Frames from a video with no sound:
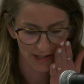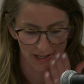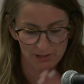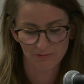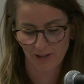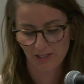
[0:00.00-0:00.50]

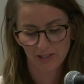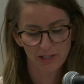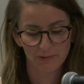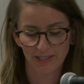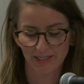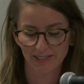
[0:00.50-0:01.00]
And finally,
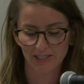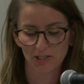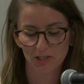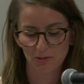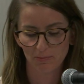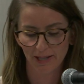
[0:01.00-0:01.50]
we continue
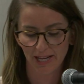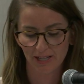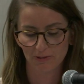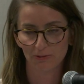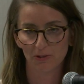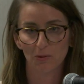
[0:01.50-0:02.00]
to
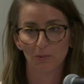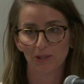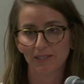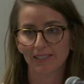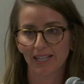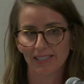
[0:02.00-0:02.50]
plan for the
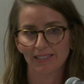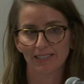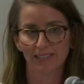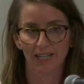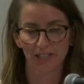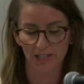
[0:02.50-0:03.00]
worst case
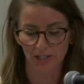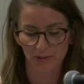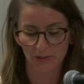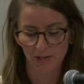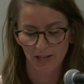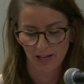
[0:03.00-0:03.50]
scenario.
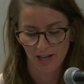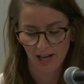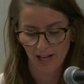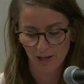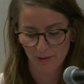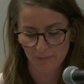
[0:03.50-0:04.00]

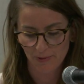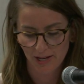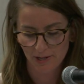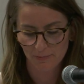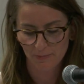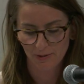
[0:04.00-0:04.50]

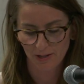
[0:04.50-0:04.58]
And